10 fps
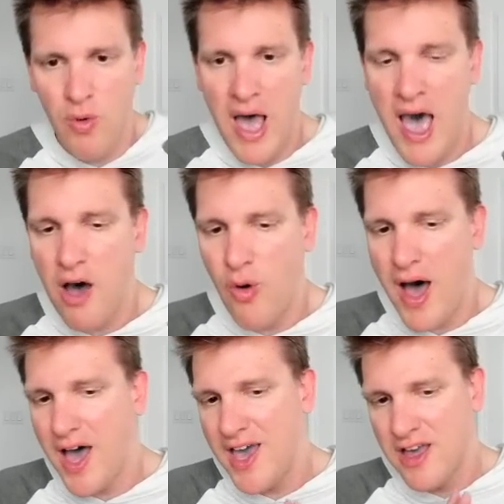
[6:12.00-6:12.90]
how
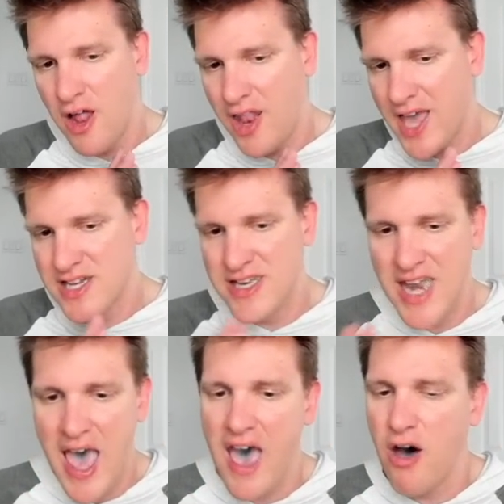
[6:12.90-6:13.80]
I collect
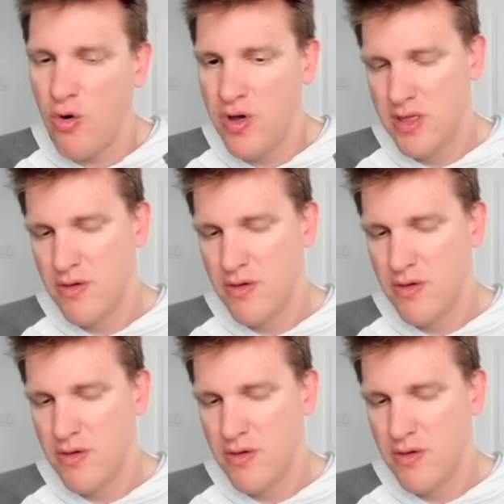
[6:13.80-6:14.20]
now,